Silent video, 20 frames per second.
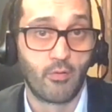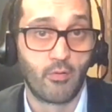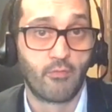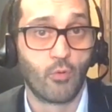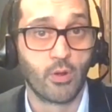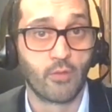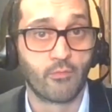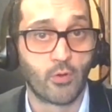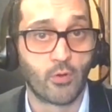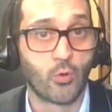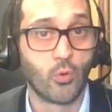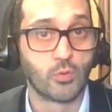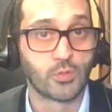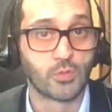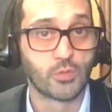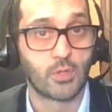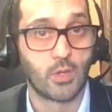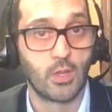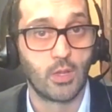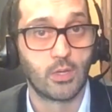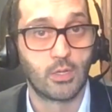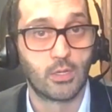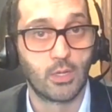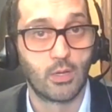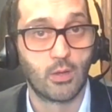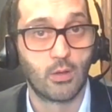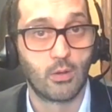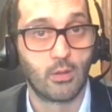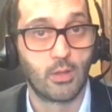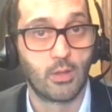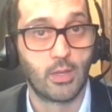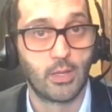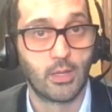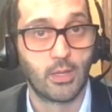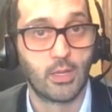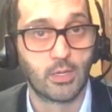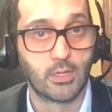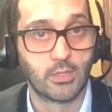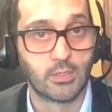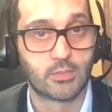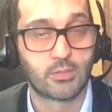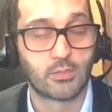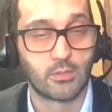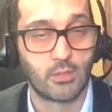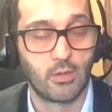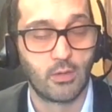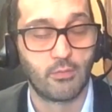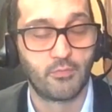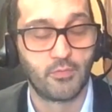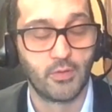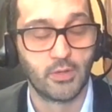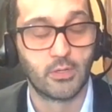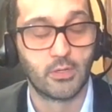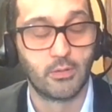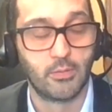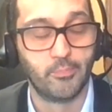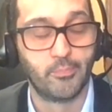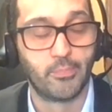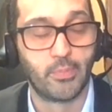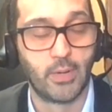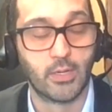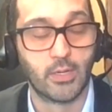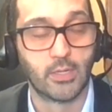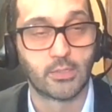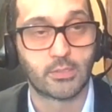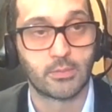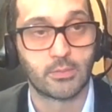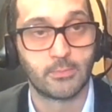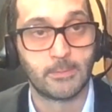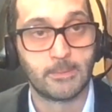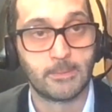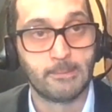one of our goals, and it is funded by us.